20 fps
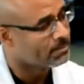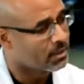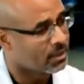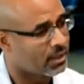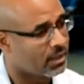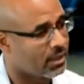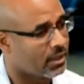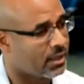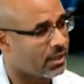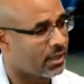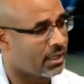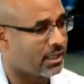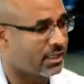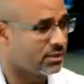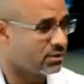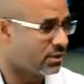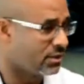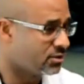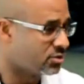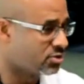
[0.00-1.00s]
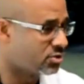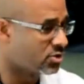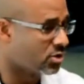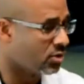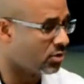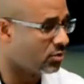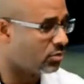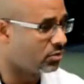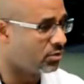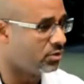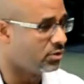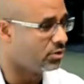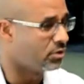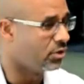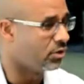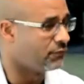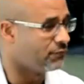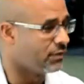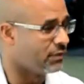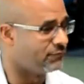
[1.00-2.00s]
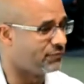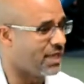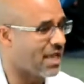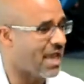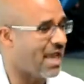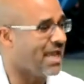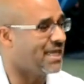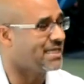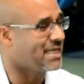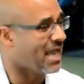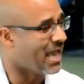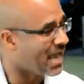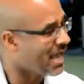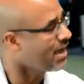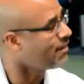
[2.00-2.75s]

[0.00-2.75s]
And so, if you had that.